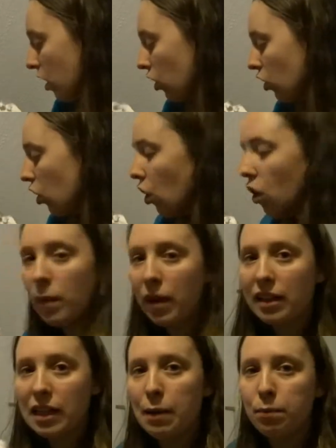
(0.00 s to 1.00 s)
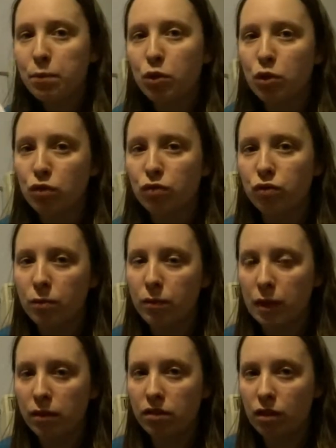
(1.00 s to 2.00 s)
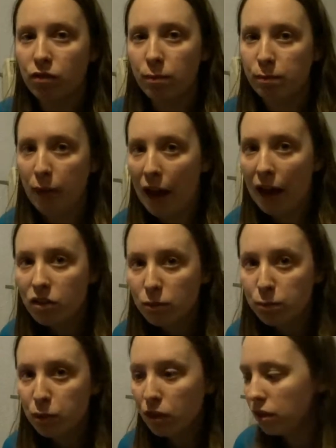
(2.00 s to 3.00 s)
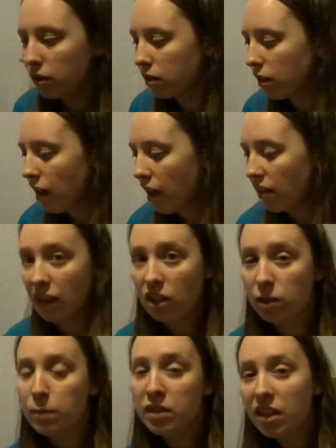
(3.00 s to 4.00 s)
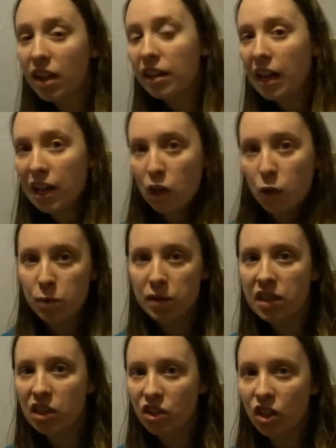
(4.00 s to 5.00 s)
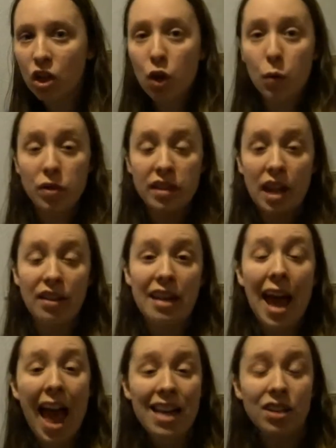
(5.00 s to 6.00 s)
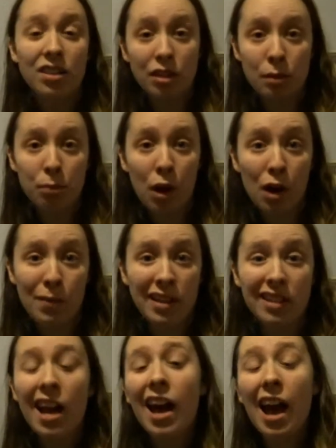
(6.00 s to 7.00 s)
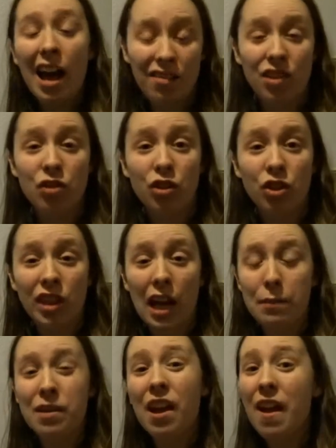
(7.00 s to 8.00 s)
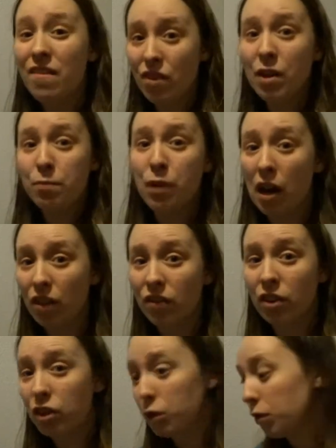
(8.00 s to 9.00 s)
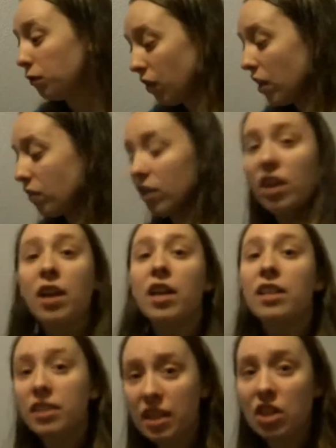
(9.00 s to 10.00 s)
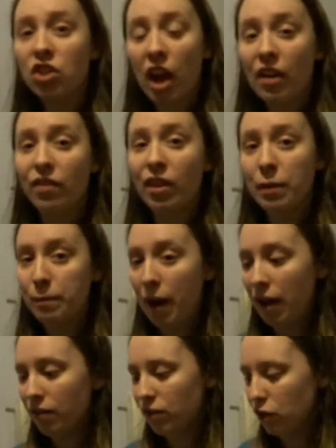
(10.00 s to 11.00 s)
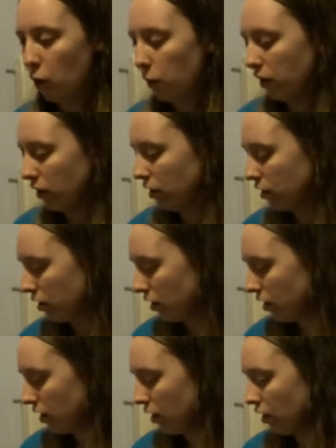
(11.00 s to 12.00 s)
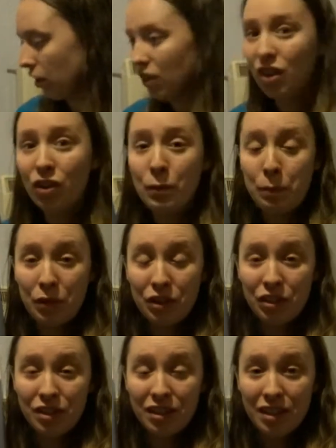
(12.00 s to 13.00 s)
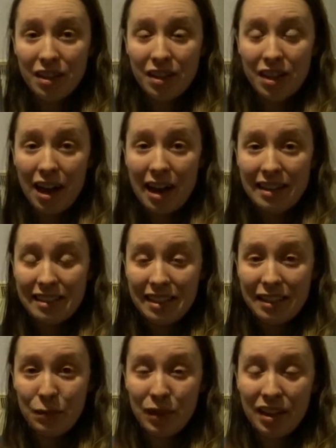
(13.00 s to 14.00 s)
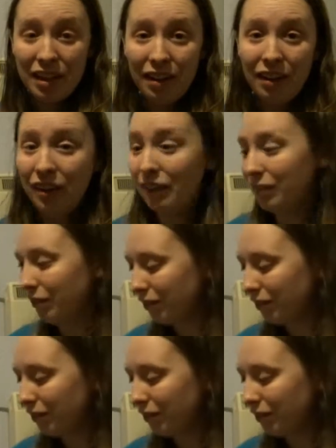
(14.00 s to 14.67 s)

I've got all my examples from like different maths books, thanks to Miss Lane, who was my teacher, who is now the head of the department at Inverness Royal Academy. Very proud of her. She was my favourite teacher ever in maths. Oh my goodness. Look at all the books I did with her.